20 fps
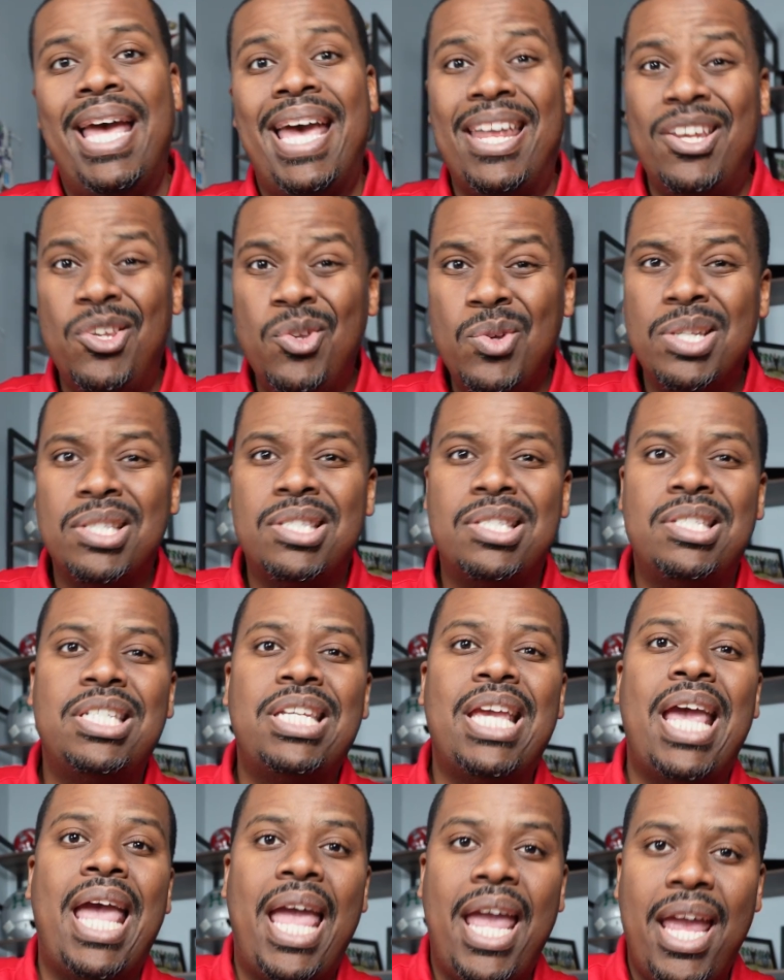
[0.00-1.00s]
And you could
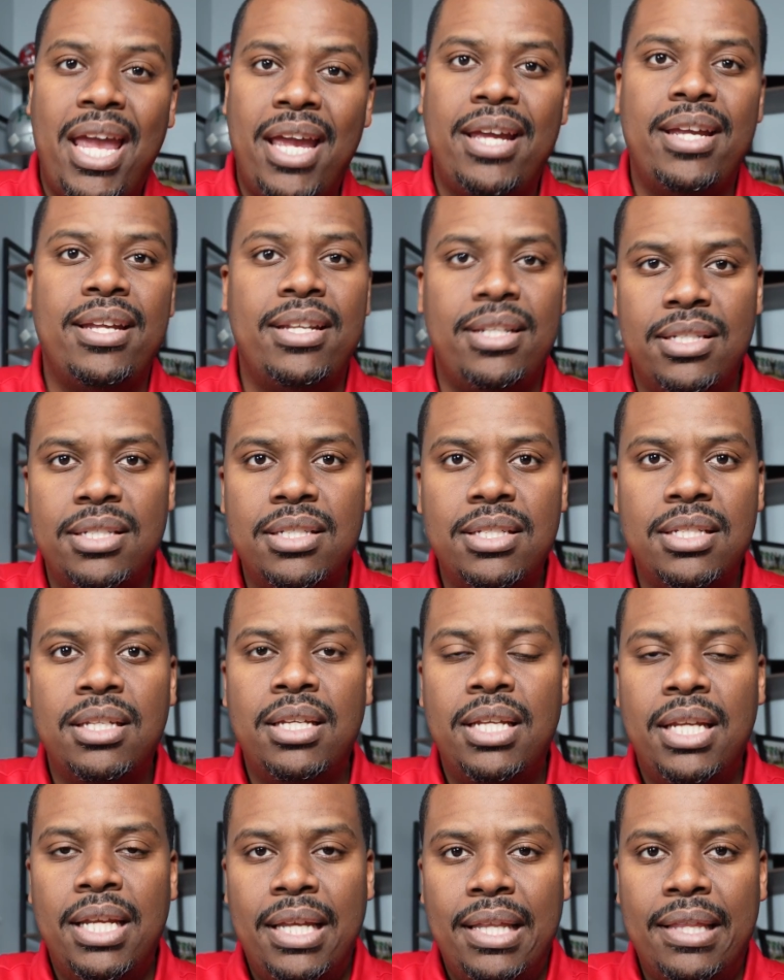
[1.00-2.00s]
change
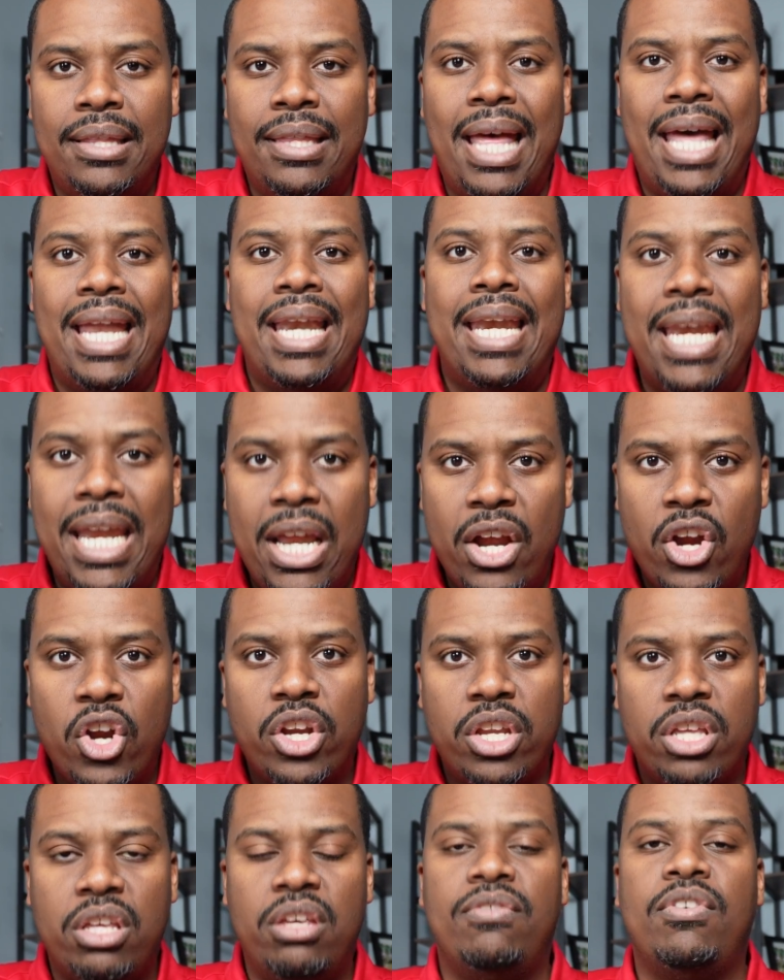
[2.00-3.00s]
that
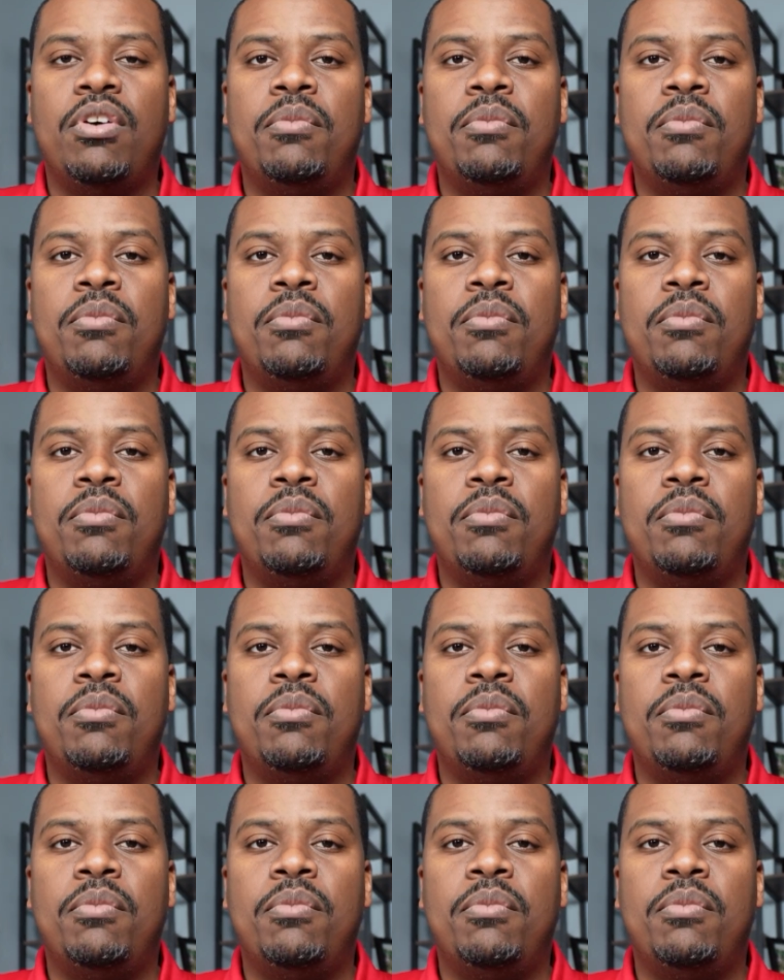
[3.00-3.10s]
narrative